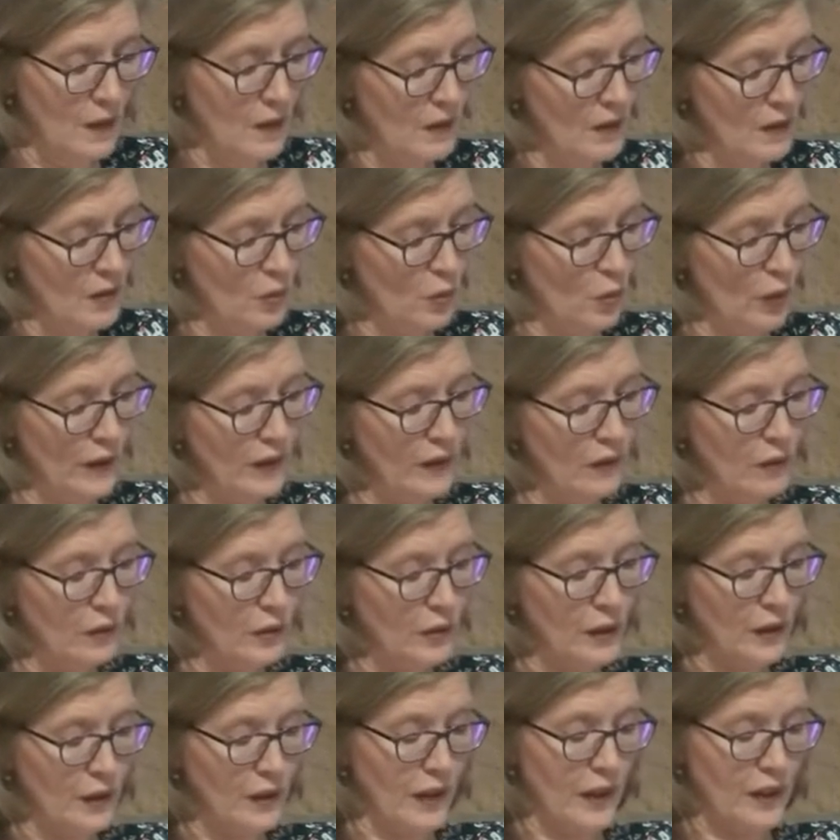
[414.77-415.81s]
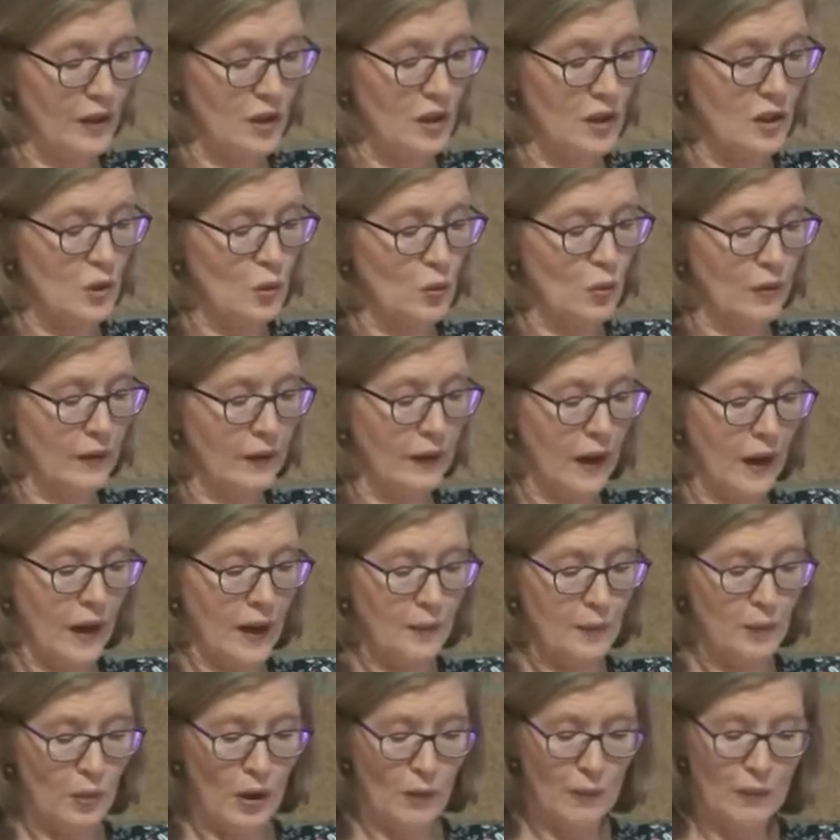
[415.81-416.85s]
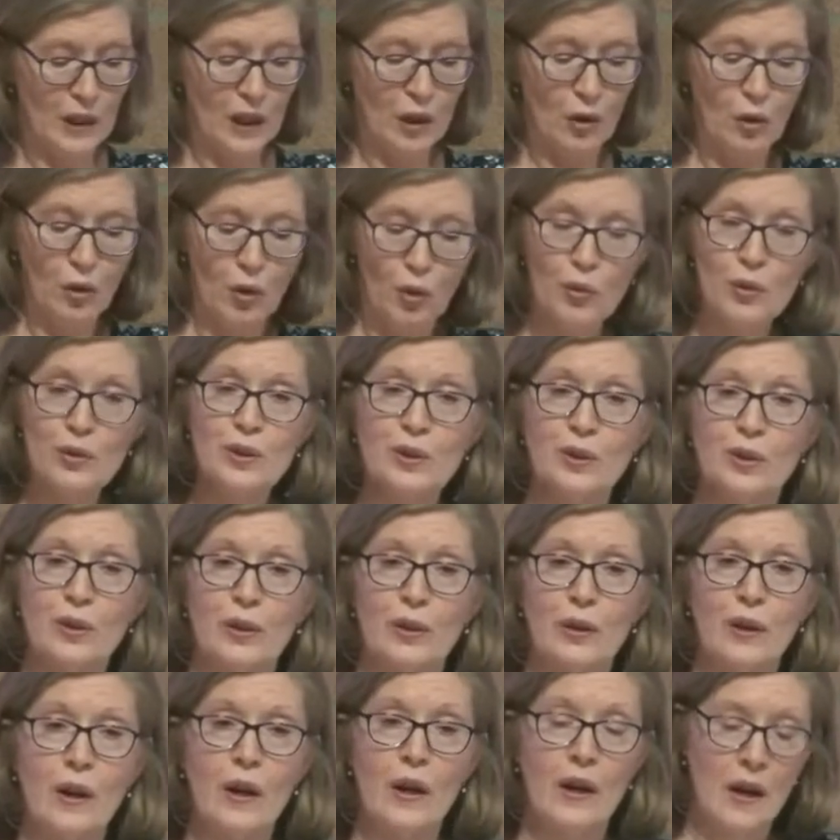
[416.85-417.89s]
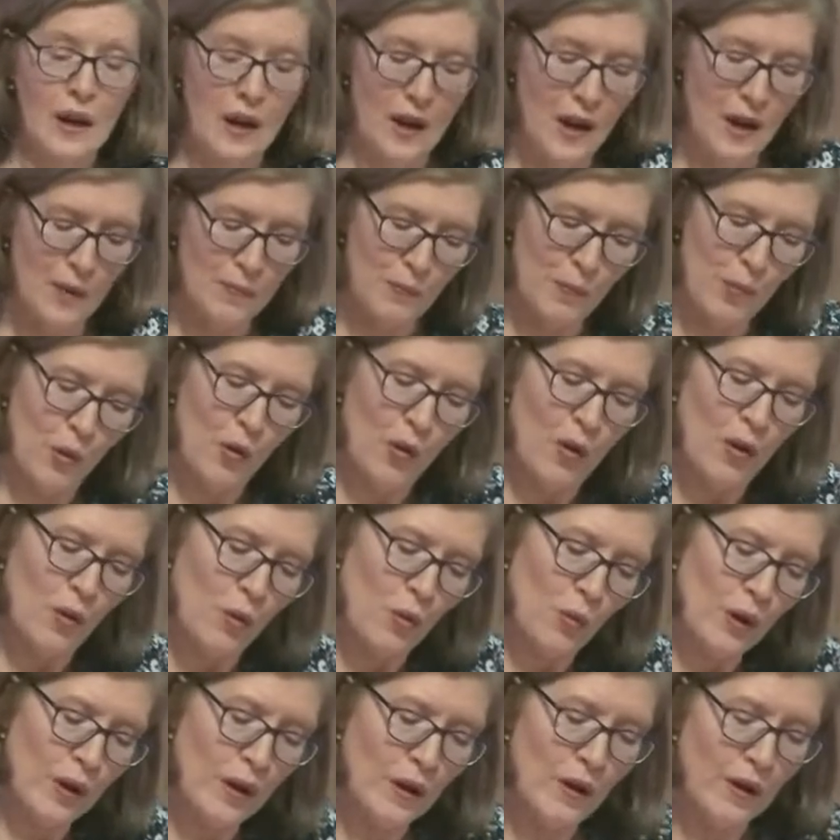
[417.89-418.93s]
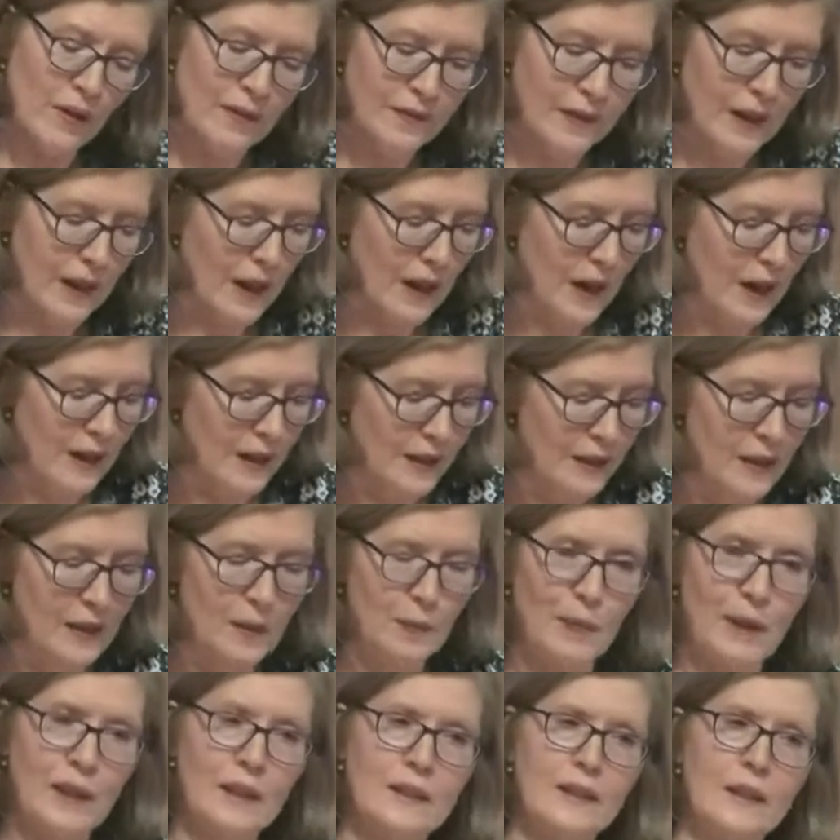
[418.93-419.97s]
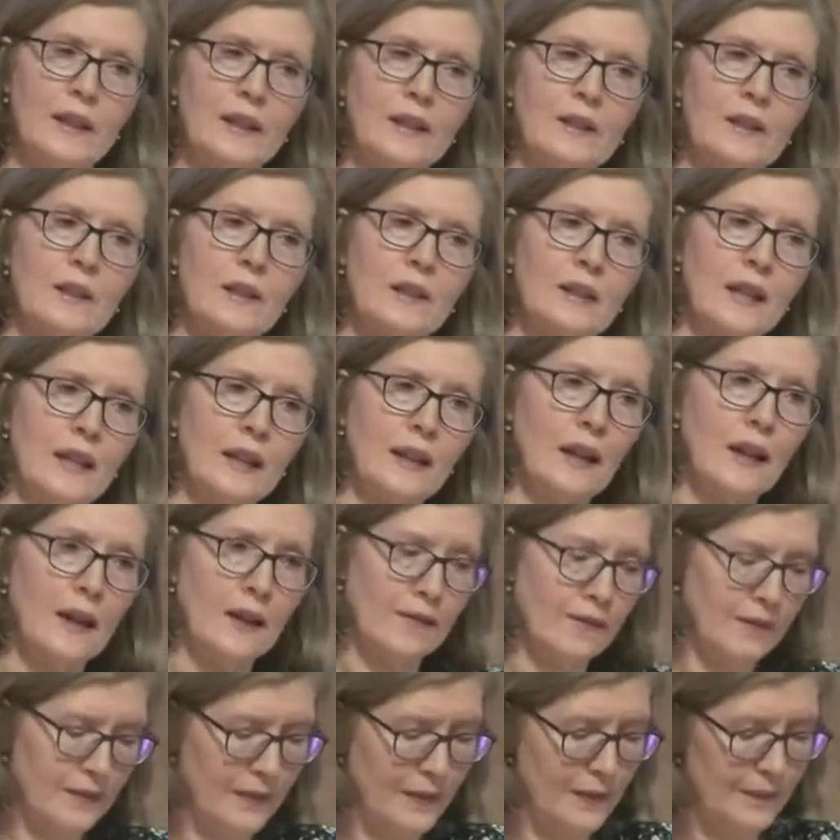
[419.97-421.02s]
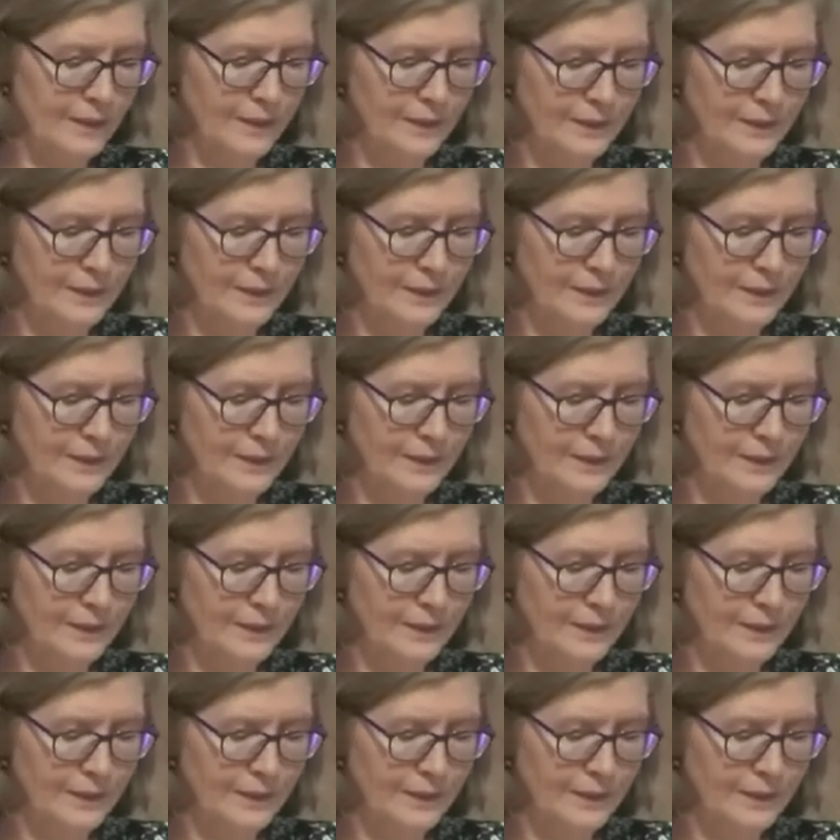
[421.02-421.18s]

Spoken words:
These regular connections with God brought me closer and more aware of God in my day-to-day life.